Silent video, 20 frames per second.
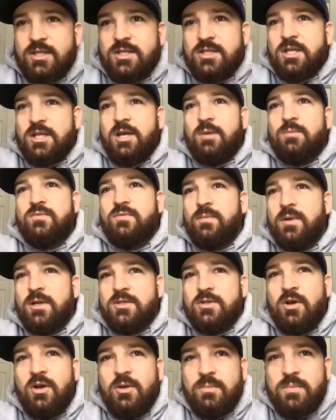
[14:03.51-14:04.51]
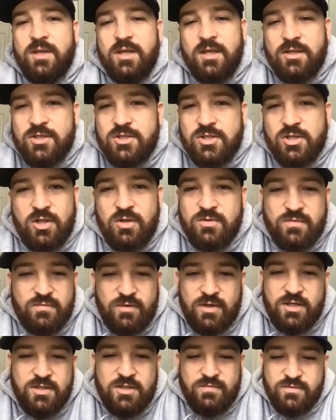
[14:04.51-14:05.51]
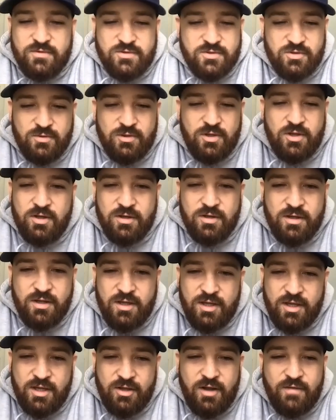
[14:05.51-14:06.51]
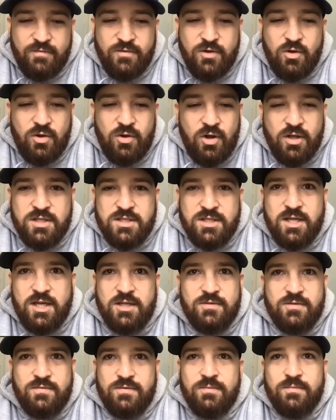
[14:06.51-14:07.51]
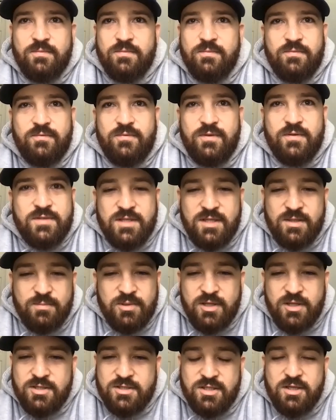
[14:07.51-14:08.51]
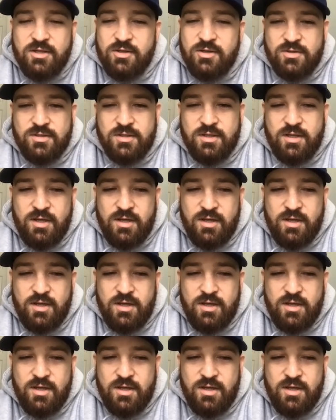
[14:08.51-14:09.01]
just comes from us all being just close friends for so long. You know, I've known all these guys for 15 plus years.